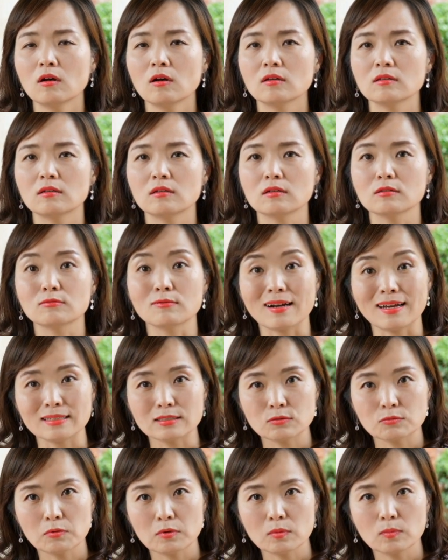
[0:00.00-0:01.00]
the
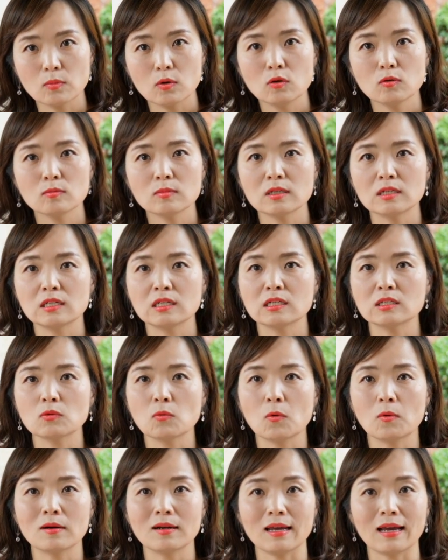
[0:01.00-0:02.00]
grassroots
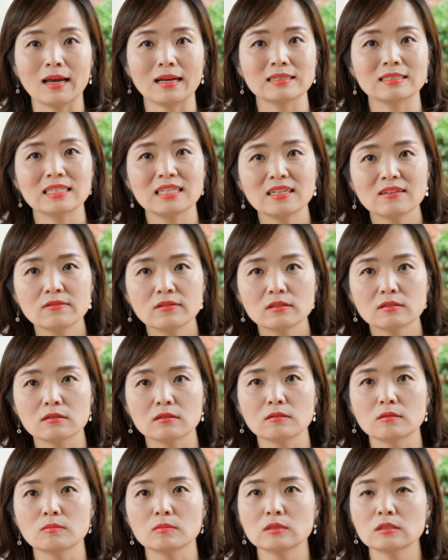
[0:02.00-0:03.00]
movement or
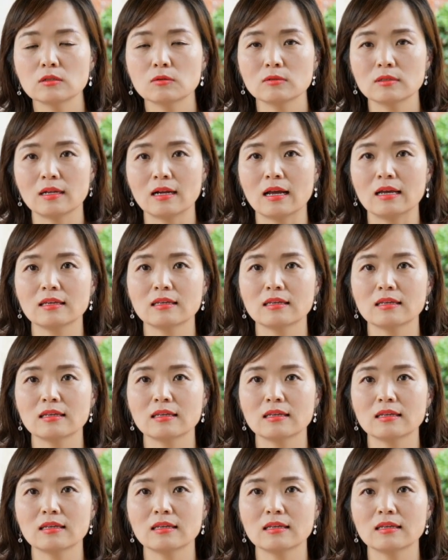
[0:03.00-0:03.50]
activism, so that I